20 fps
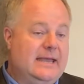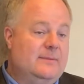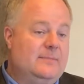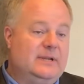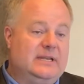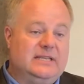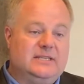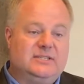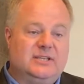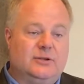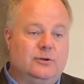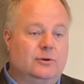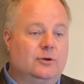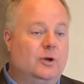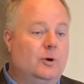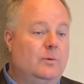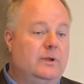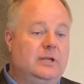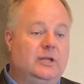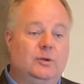But he said, you're
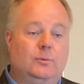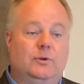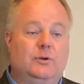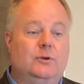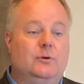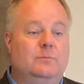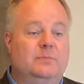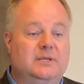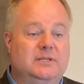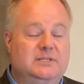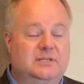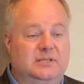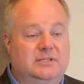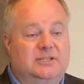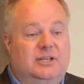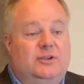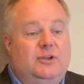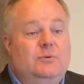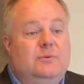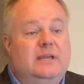going into a new
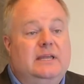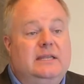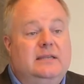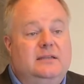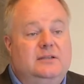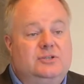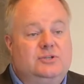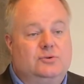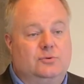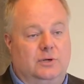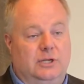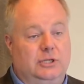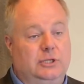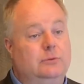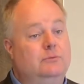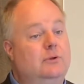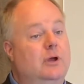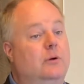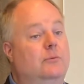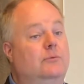business, a new industry.
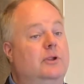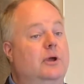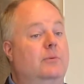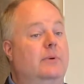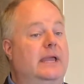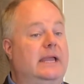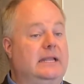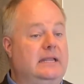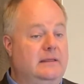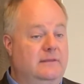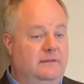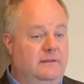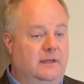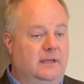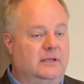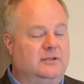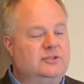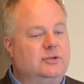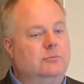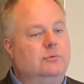You don't know
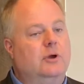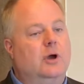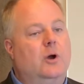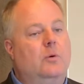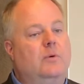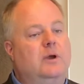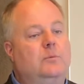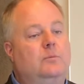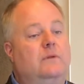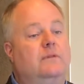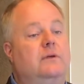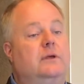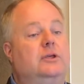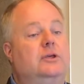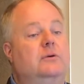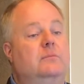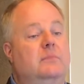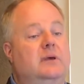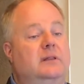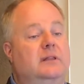anything. So go in with the
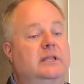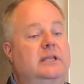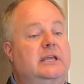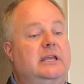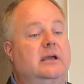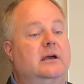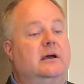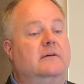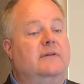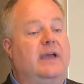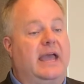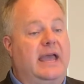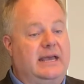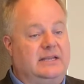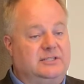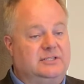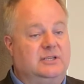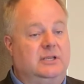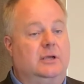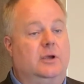humility of
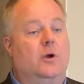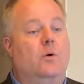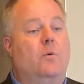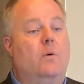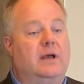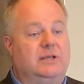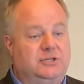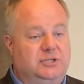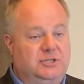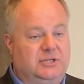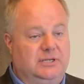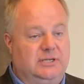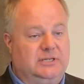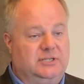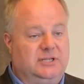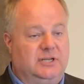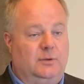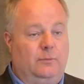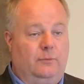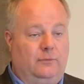asking
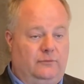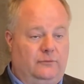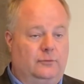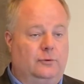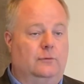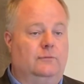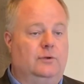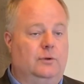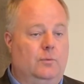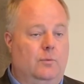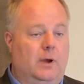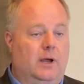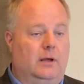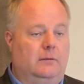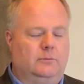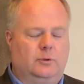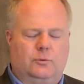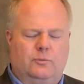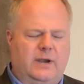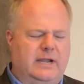questions, and it will serve you
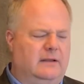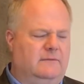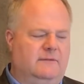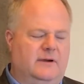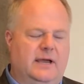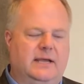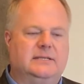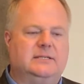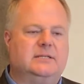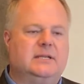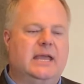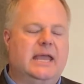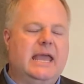well. Great advice.